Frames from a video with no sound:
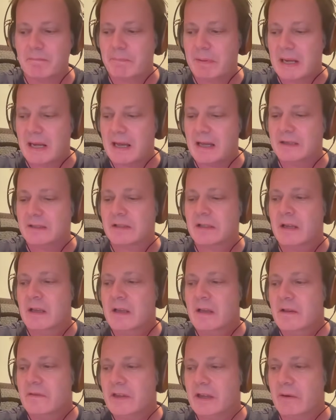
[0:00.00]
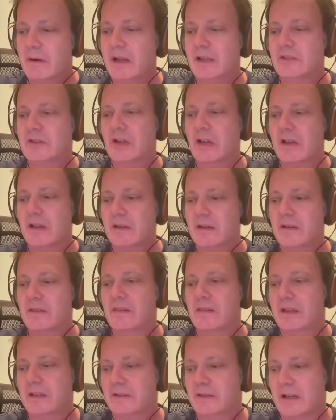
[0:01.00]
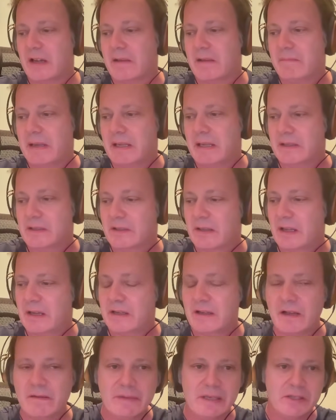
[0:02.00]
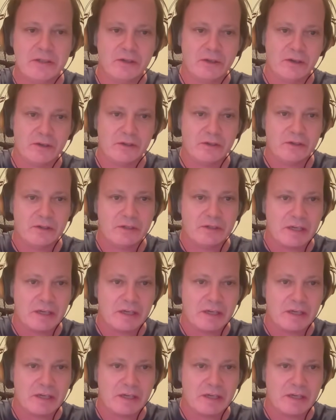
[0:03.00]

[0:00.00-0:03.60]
But there are certain things I miss, like I miss union